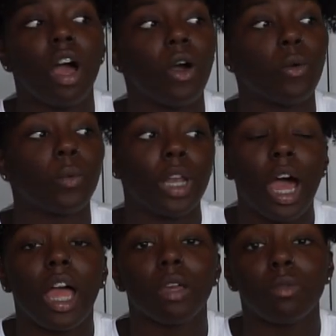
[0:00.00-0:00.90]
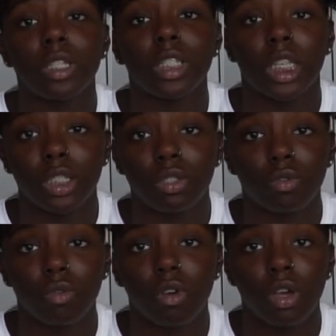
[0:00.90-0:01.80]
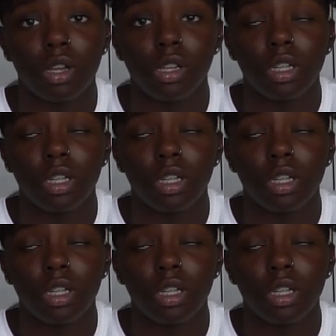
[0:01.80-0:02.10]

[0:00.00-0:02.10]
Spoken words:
When I was in school,